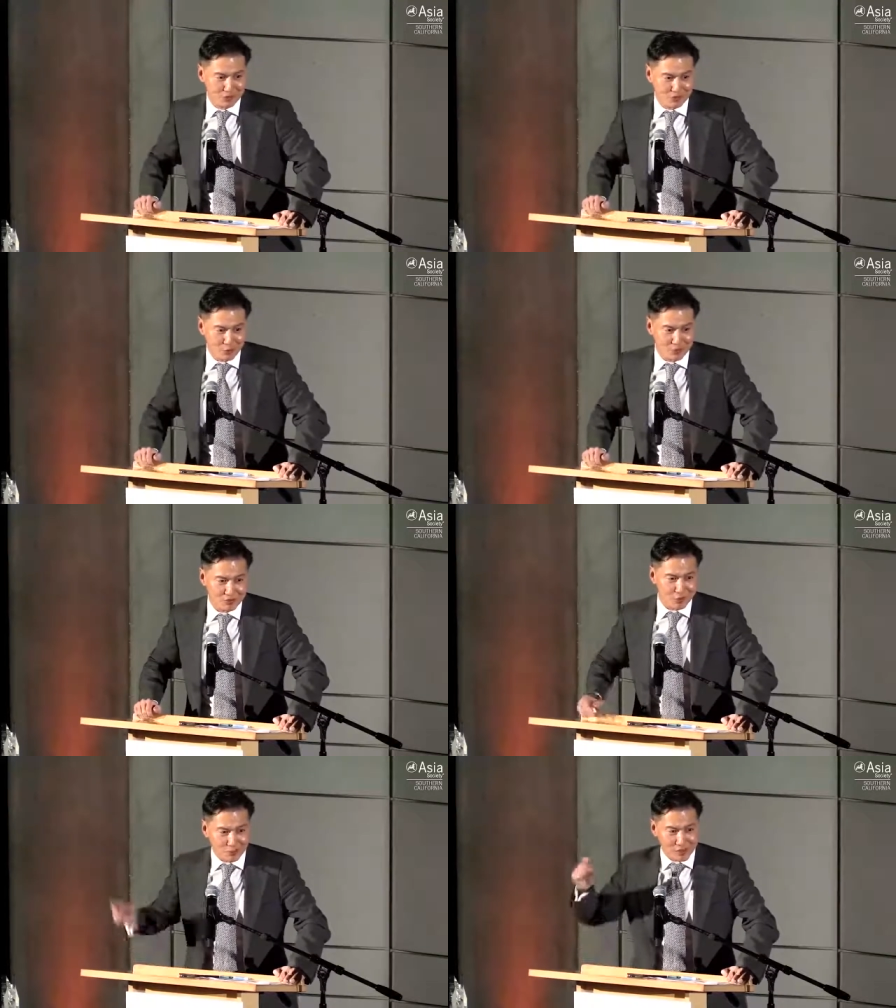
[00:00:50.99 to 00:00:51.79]
So I always
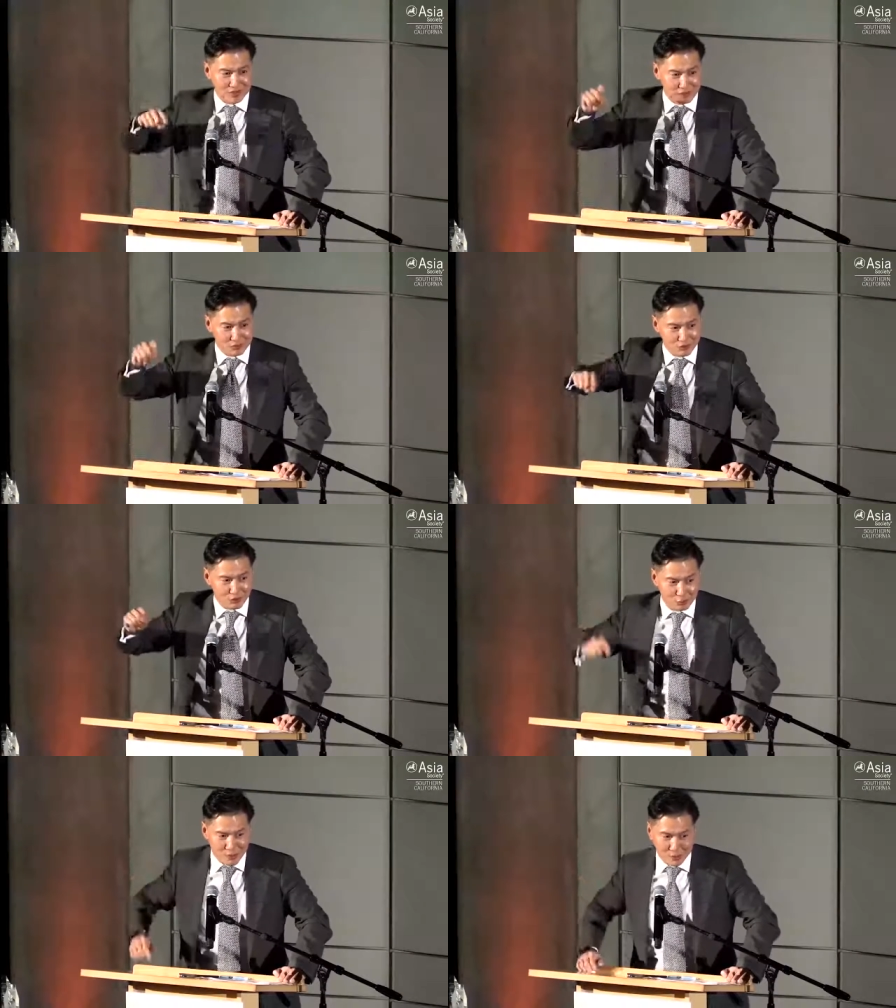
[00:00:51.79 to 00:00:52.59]
thought, okay, San
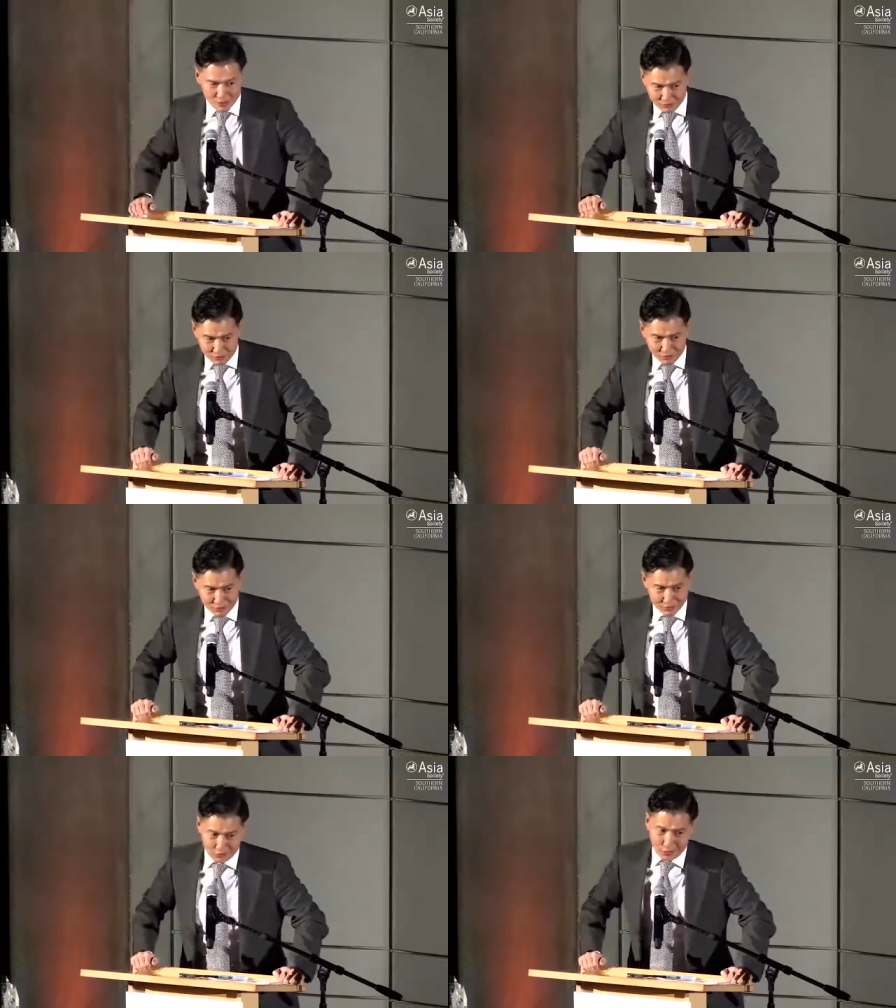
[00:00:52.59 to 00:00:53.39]
Francisco is where I want to invest
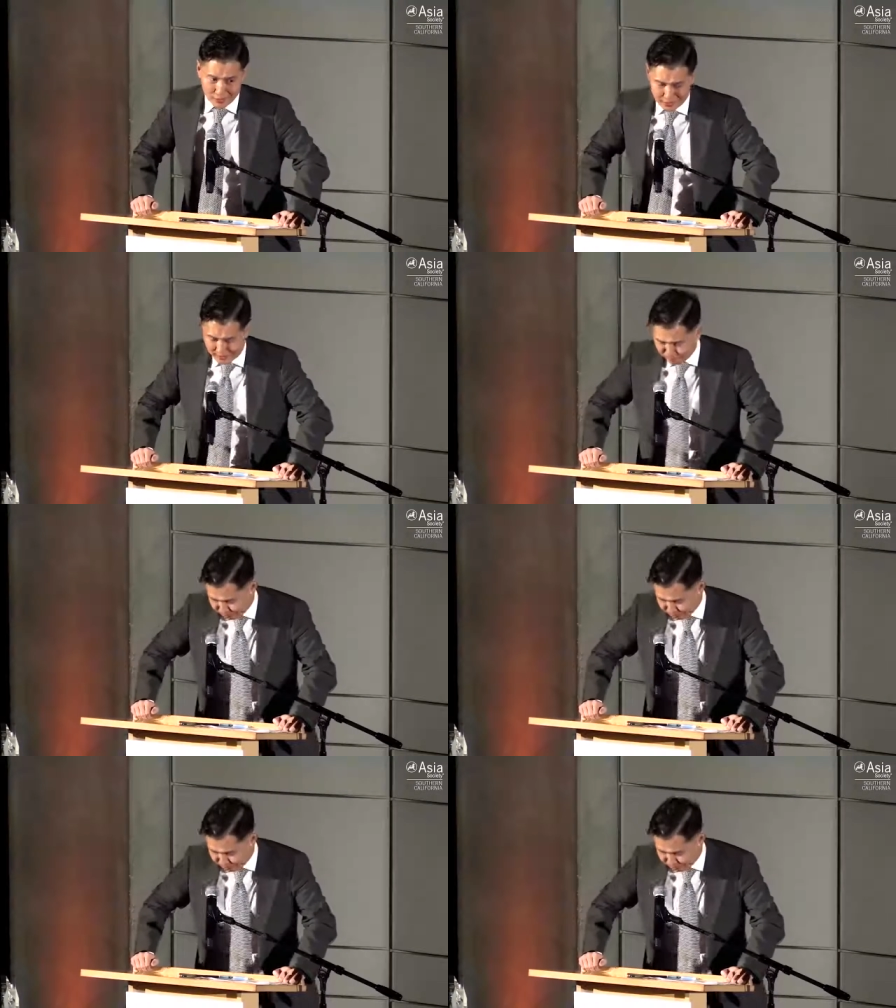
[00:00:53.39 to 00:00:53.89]
in, not LA.